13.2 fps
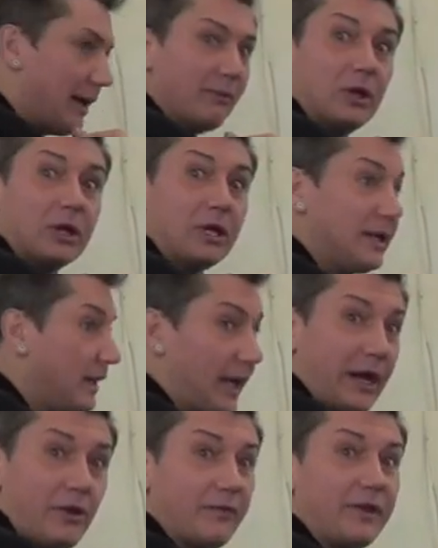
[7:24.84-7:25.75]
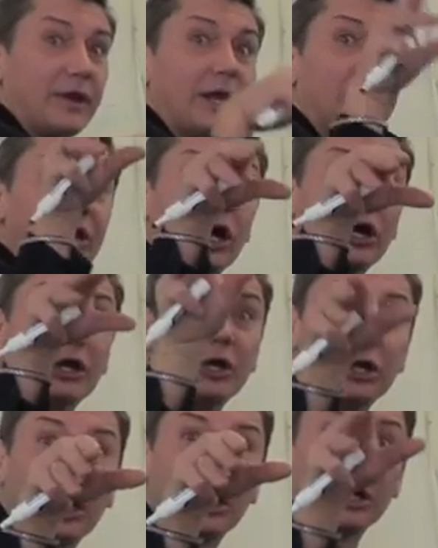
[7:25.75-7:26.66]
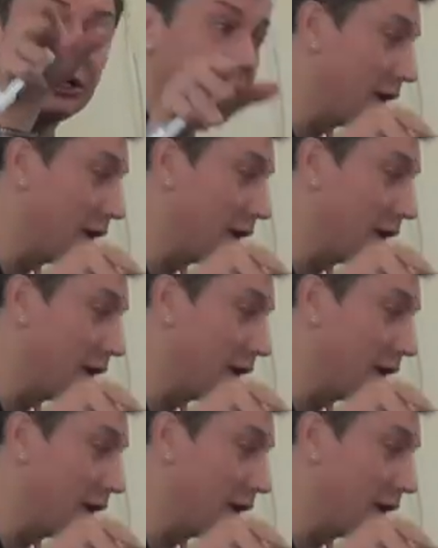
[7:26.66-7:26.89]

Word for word: I'm looking at the hair over there getting darker and darker and